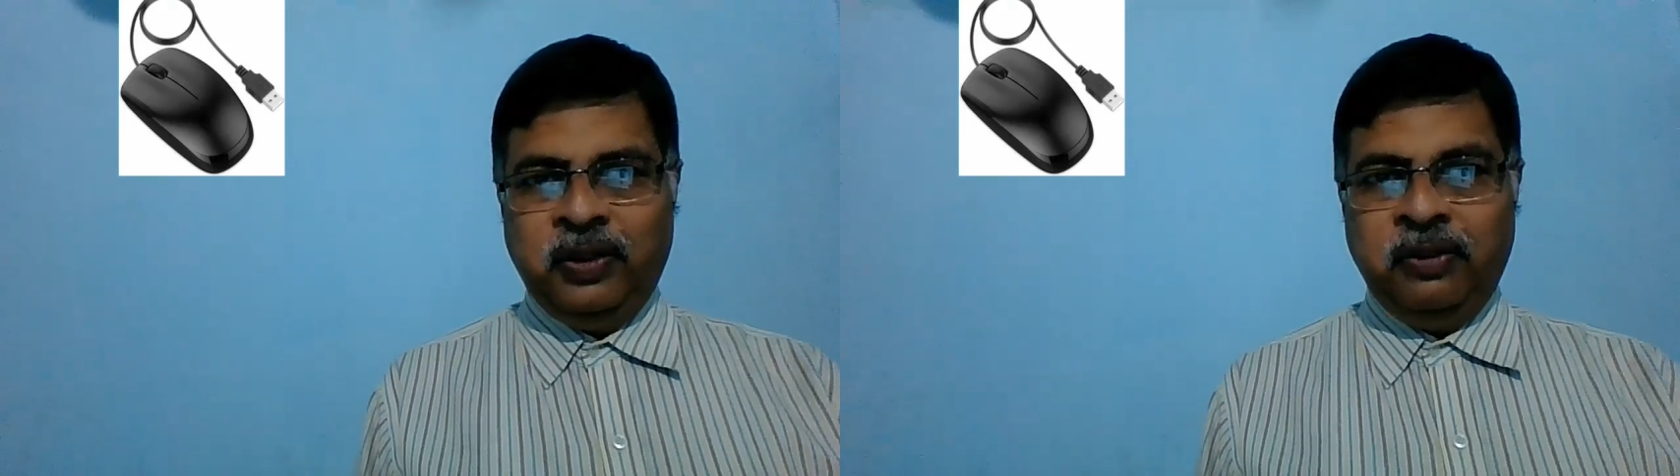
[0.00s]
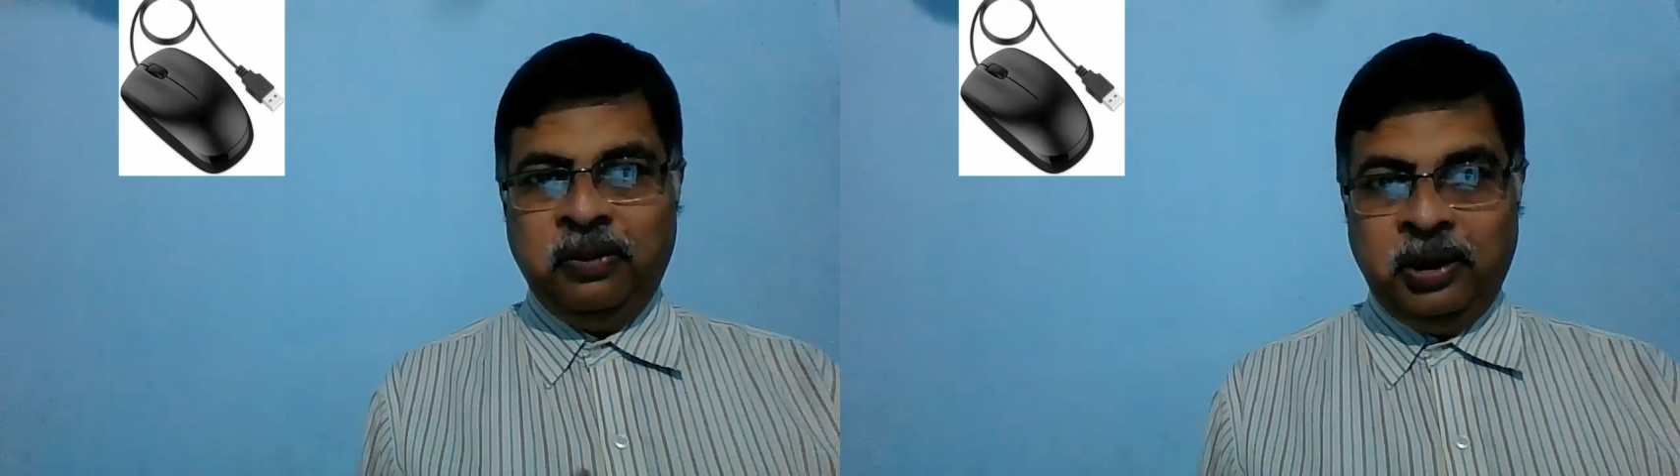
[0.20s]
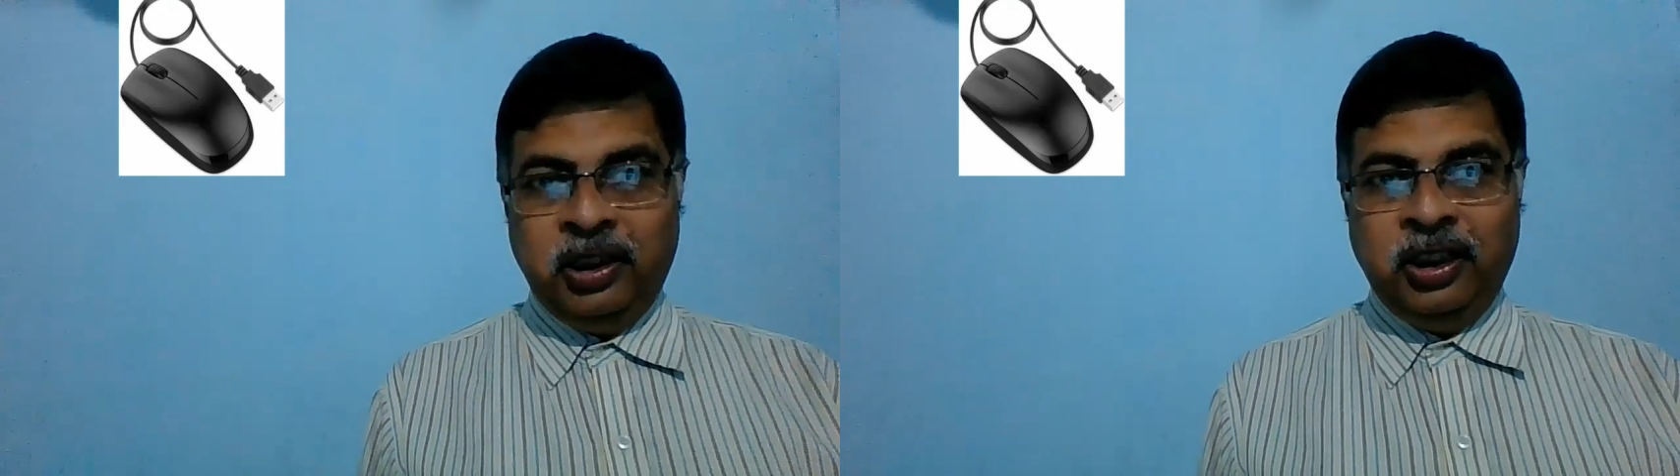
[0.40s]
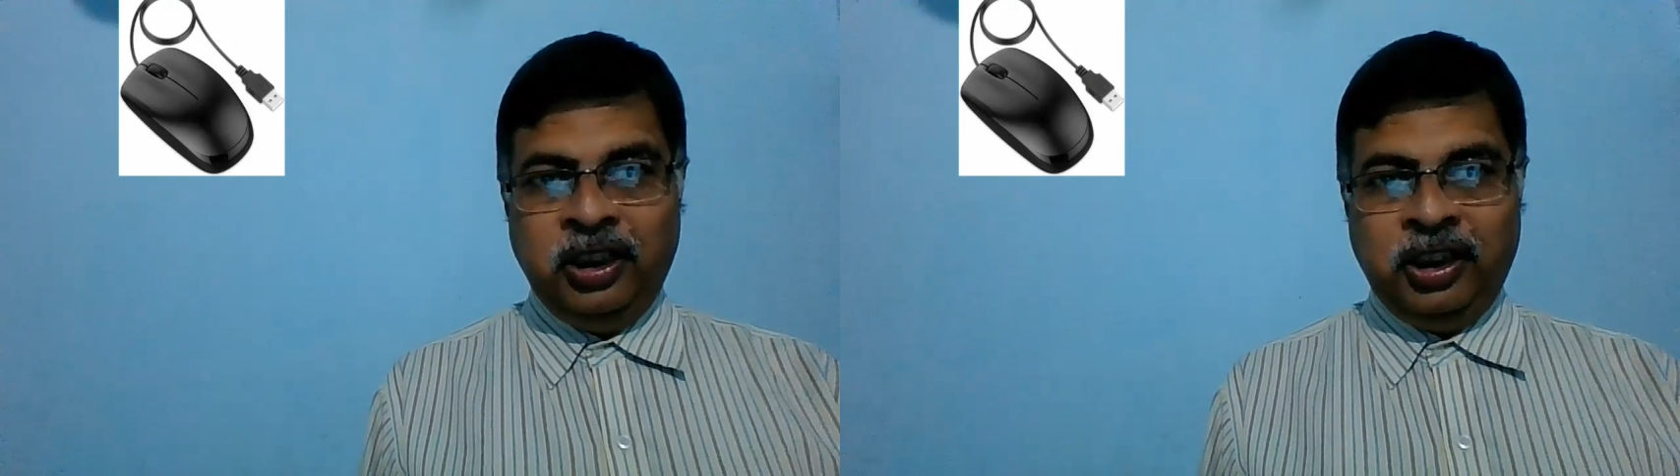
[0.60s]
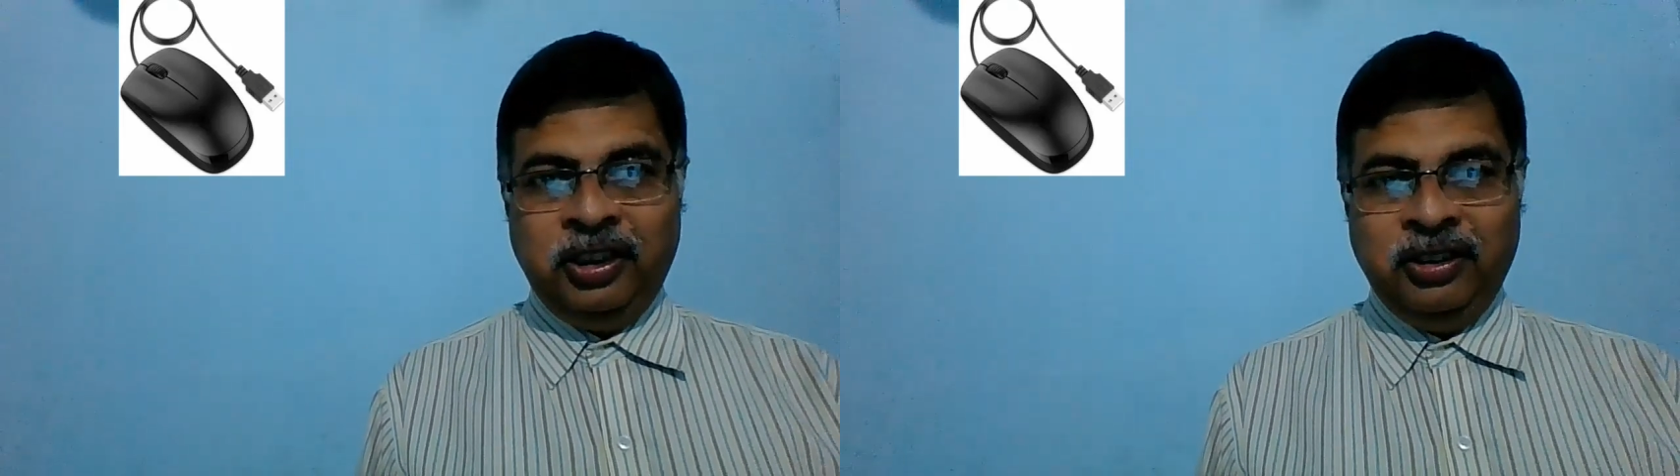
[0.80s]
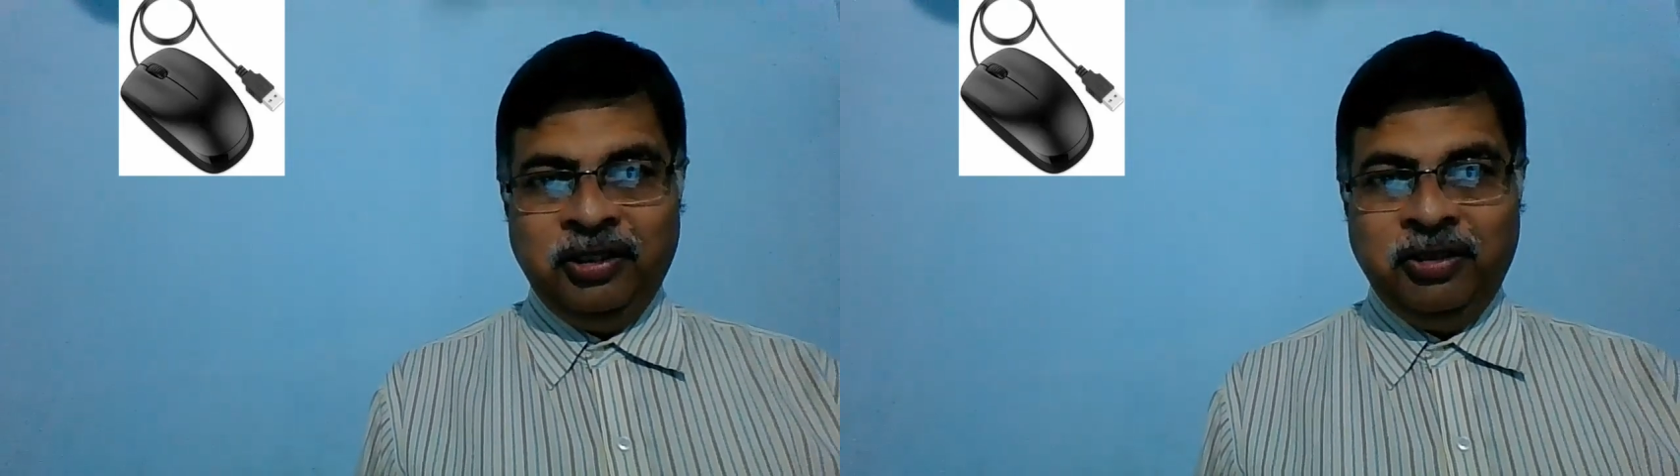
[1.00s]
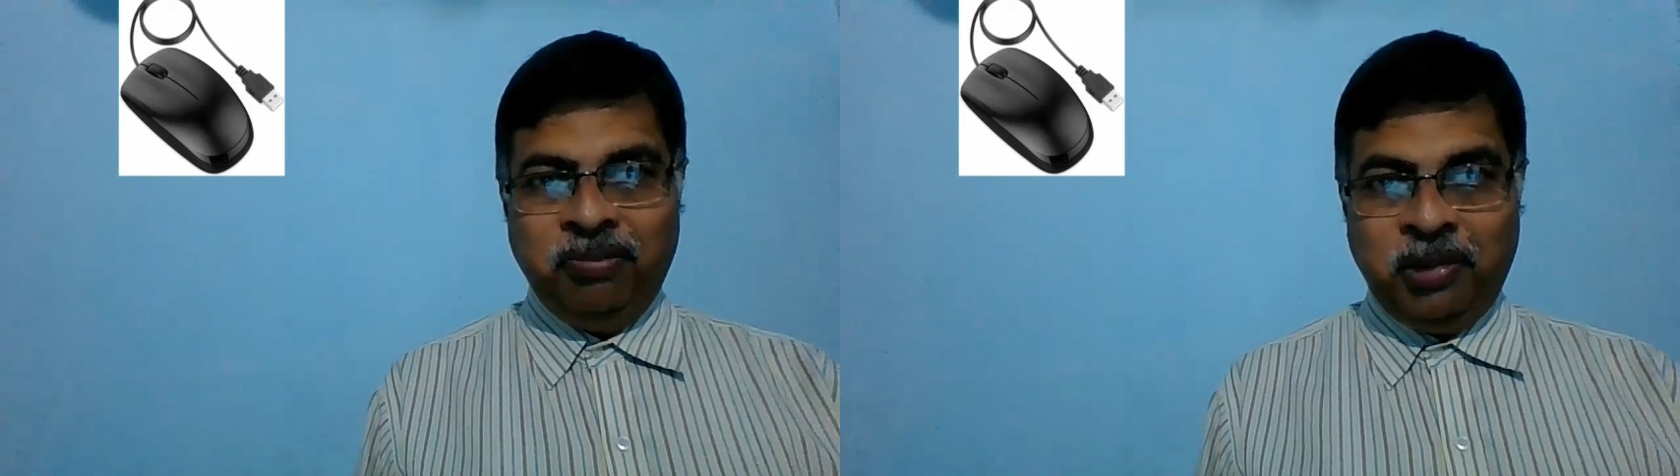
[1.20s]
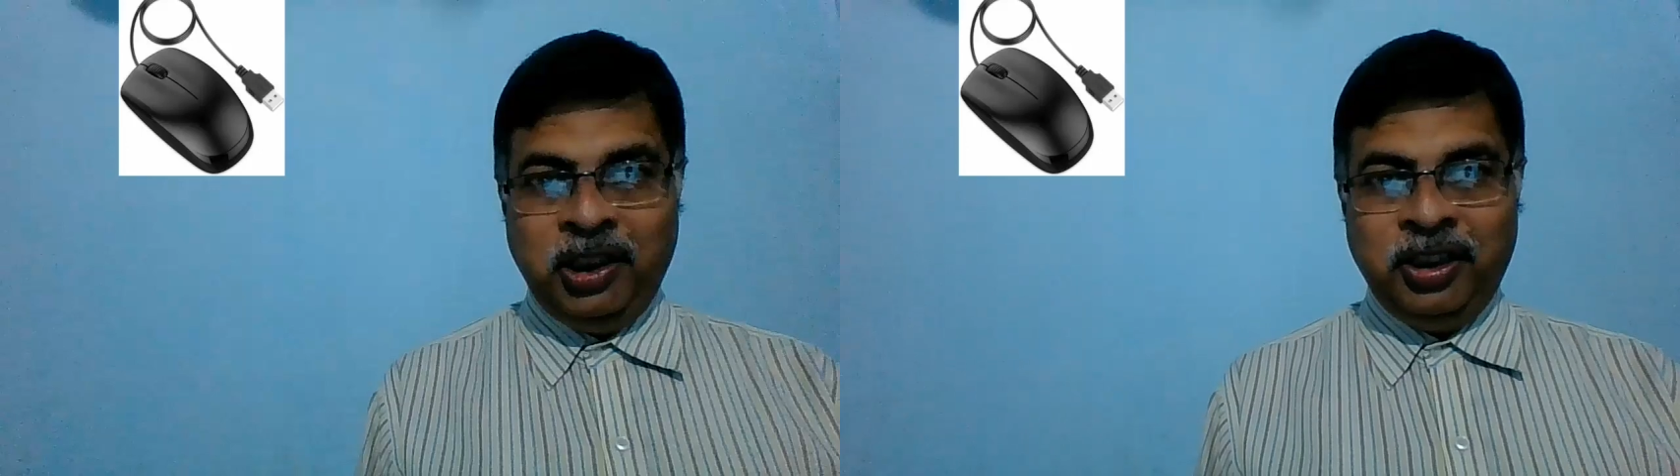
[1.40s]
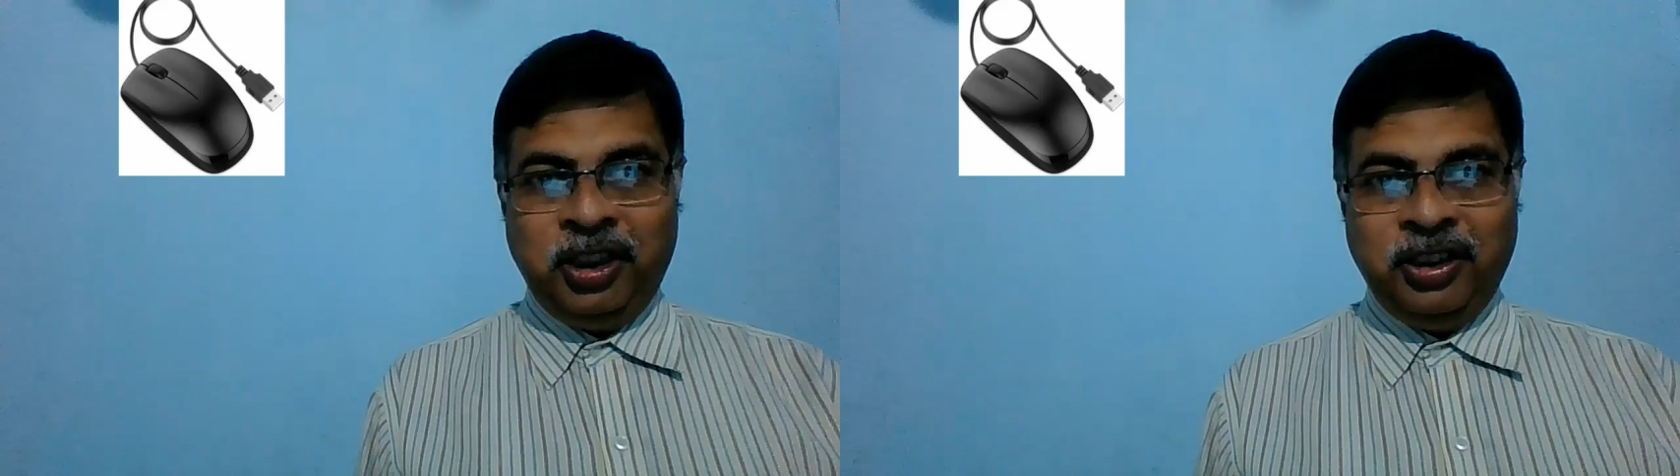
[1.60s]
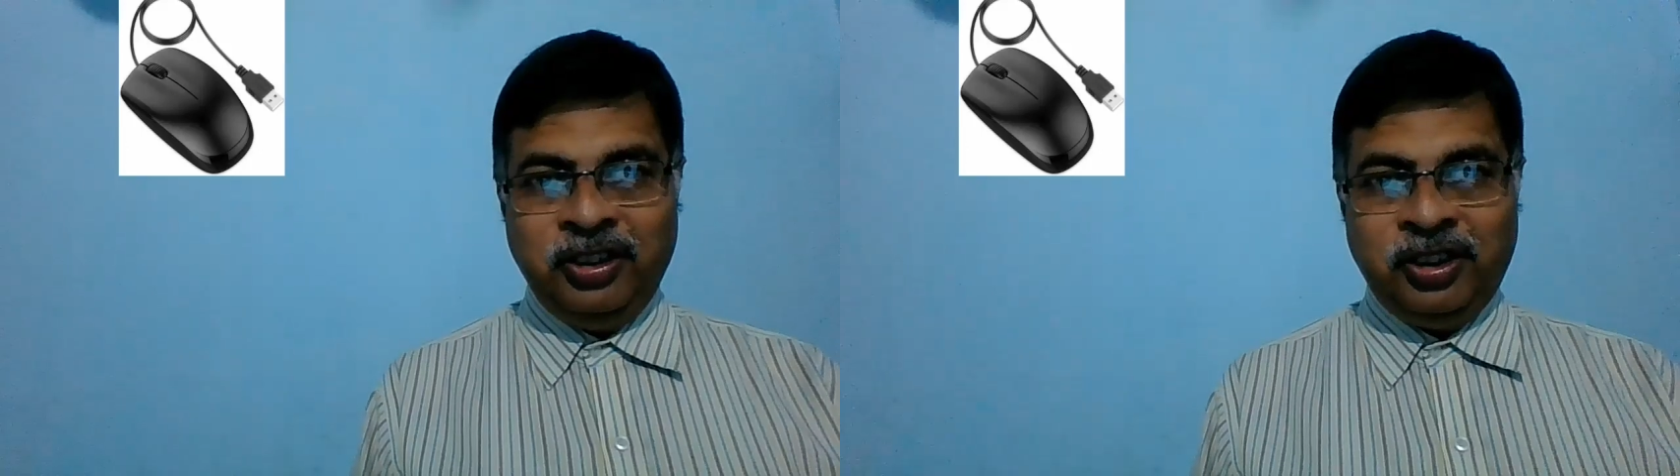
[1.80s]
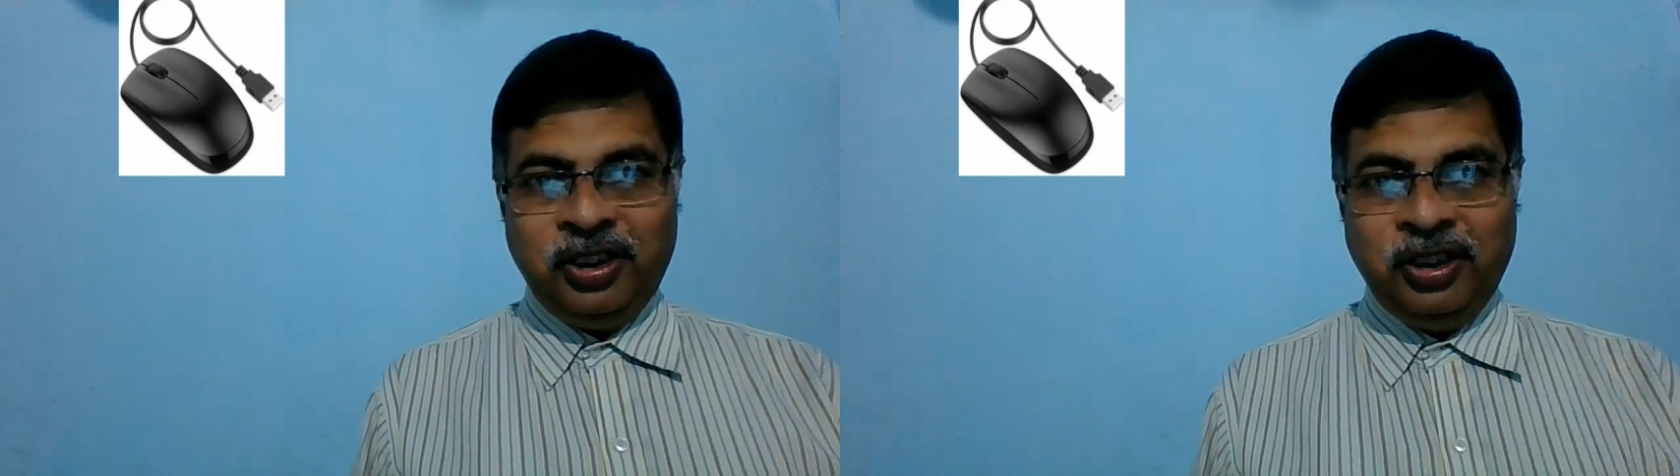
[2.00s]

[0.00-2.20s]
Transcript: be learning many things